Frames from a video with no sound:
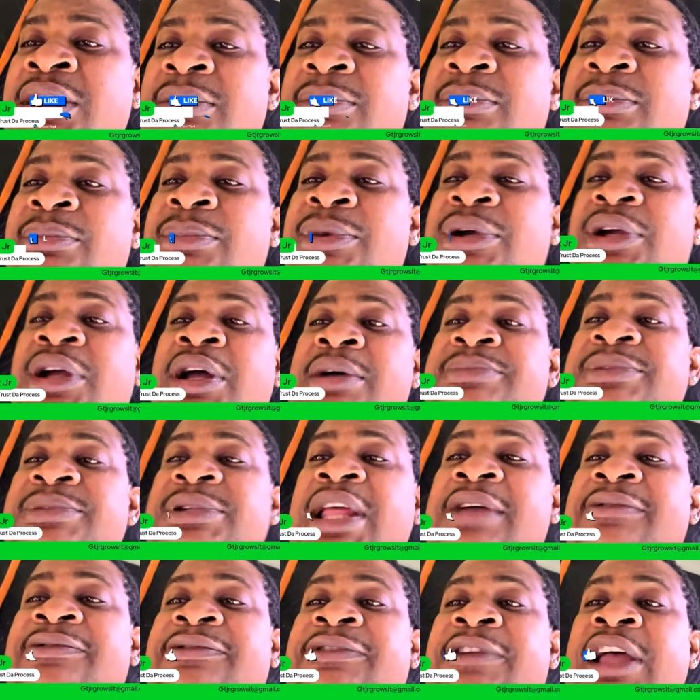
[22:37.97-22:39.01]
Becomes
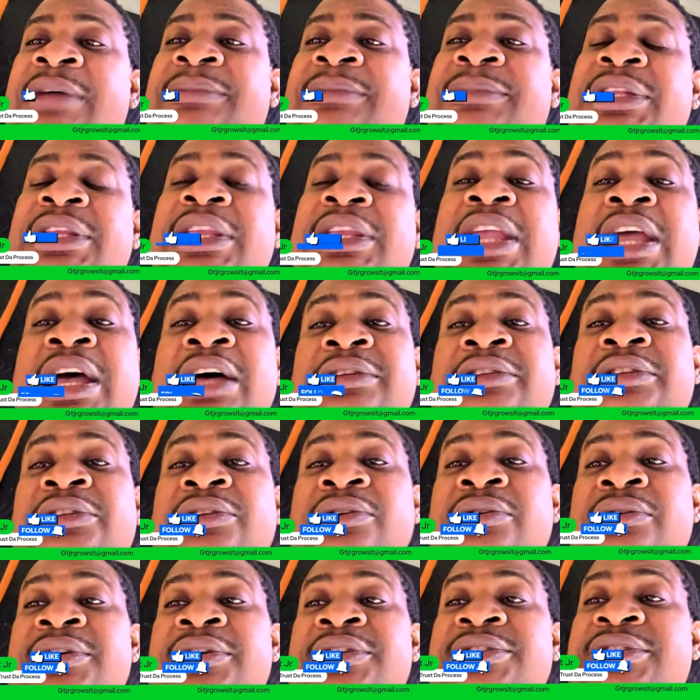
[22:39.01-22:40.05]
like family. Yeah,
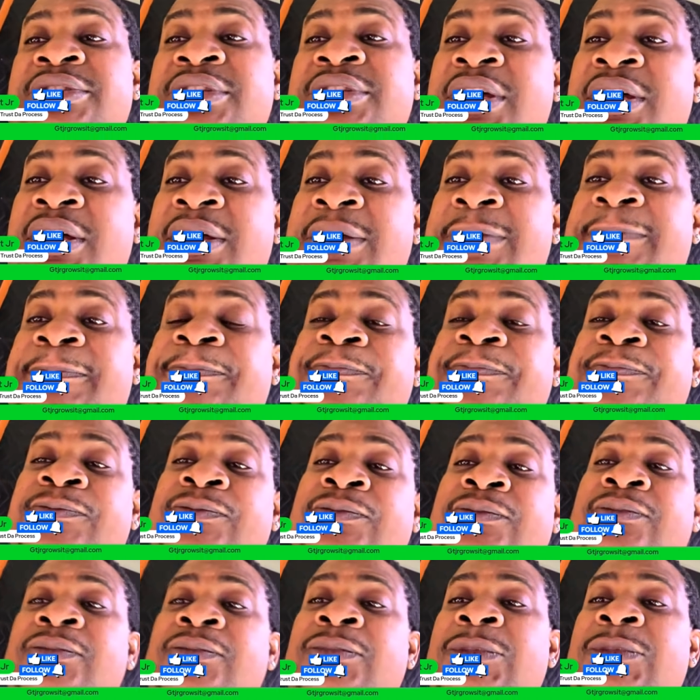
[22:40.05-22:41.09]
Dolores. The
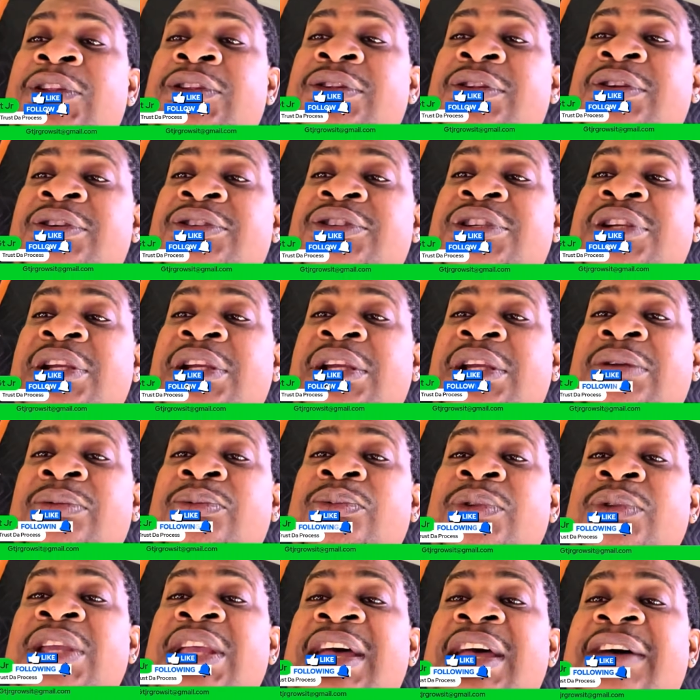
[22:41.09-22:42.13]
chicken
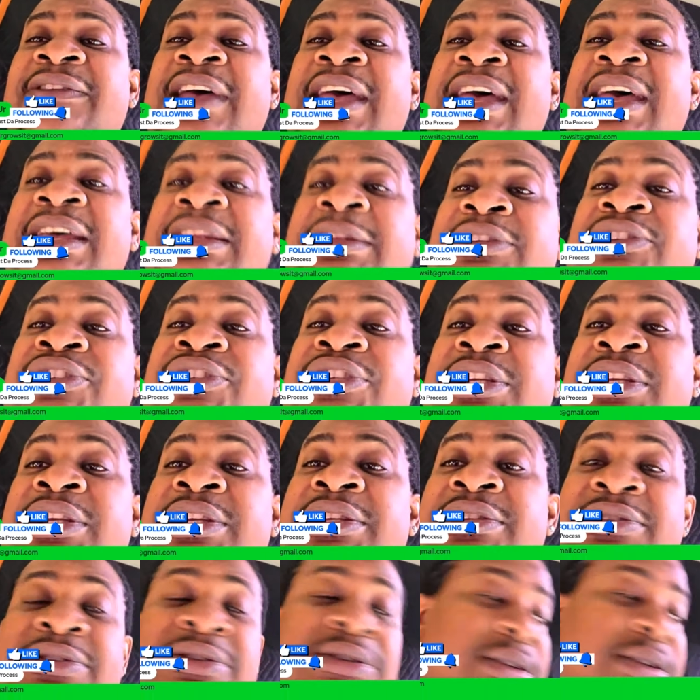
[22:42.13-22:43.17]
we have had the
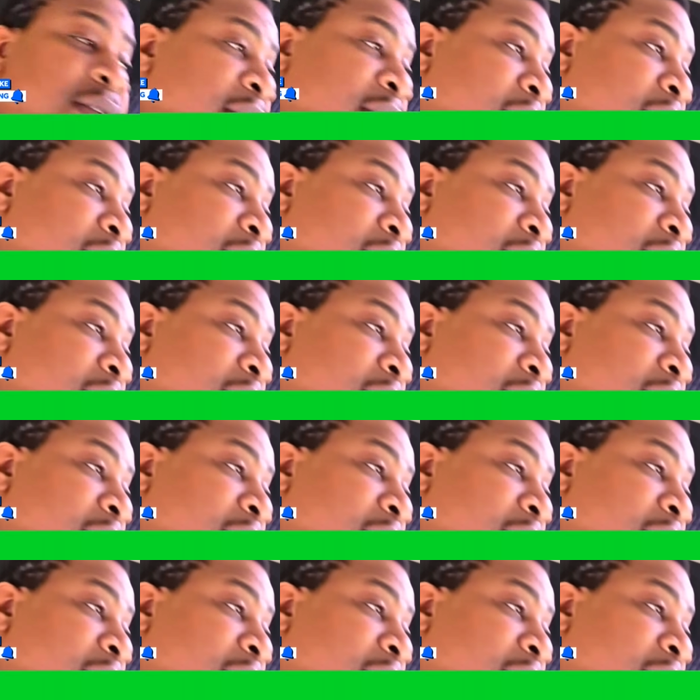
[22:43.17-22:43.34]
chickens.